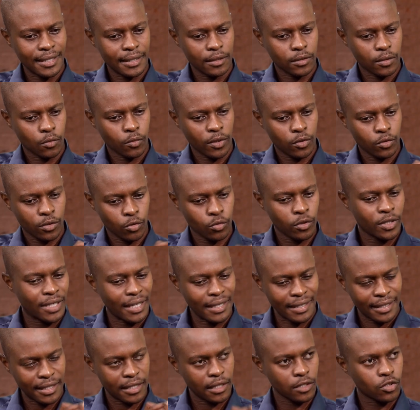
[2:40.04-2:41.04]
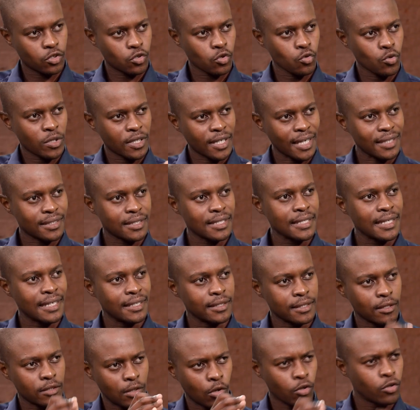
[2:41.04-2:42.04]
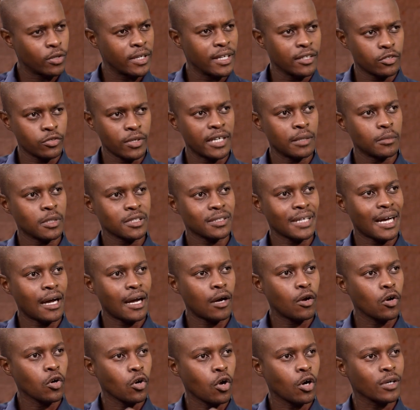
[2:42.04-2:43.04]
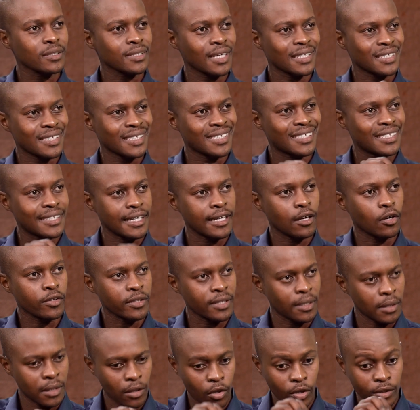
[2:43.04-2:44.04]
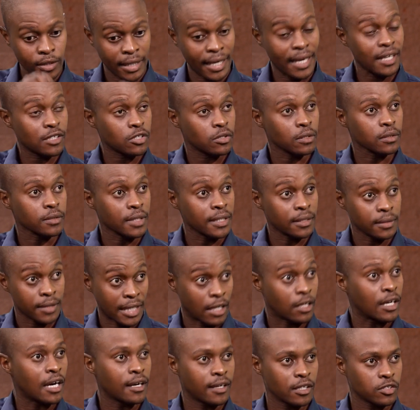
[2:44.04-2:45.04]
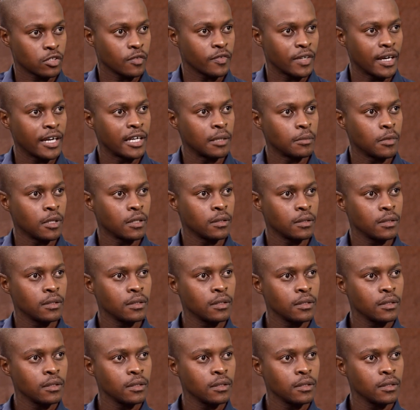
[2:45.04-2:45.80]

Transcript: that you can get it through cutting and looking into animals. How long does it stay on the carcass of the animal?